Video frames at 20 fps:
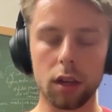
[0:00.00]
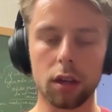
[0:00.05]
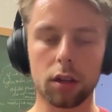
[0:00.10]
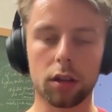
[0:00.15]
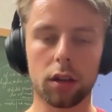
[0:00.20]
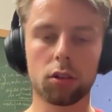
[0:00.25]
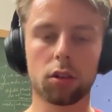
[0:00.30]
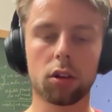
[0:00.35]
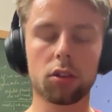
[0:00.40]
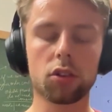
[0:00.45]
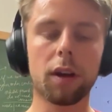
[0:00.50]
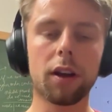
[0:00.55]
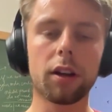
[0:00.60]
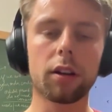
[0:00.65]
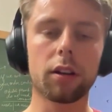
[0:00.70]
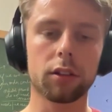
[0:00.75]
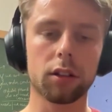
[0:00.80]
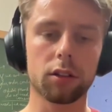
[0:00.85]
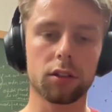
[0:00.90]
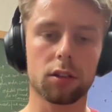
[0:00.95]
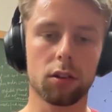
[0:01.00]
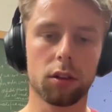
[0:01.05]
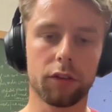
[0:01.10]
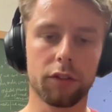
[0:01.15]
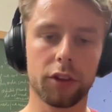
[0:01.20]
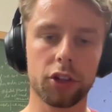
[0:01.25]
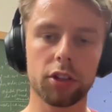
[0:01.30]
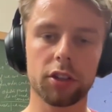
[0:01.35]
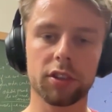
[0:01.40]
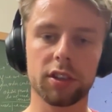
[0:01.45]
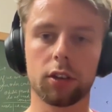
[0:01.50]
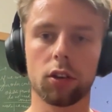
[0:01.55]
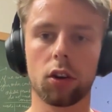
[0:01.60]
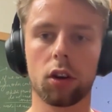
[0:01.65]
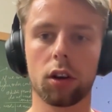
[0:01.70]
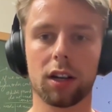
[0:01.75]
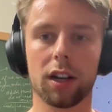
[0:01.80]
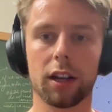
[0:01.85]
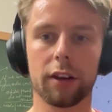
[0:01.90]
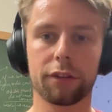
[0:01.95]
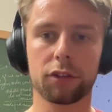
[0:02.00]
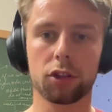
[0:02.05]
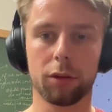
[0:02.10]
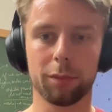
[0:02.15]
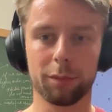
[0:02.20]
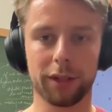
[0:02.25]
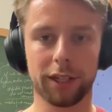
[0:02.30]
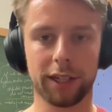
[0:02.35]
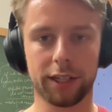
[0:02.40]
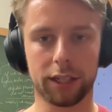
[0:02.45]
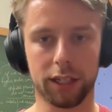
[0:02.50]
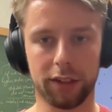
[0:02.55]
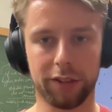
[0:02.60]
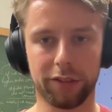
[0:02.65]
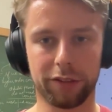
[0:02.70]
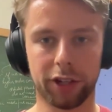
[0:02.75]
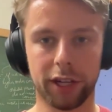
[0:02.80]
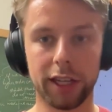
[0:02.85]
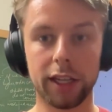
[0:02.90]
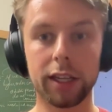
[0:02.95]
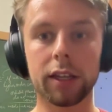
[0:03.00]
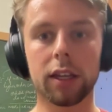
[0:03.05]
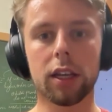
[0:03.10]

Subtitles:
Now, those coefficients are not left completely free.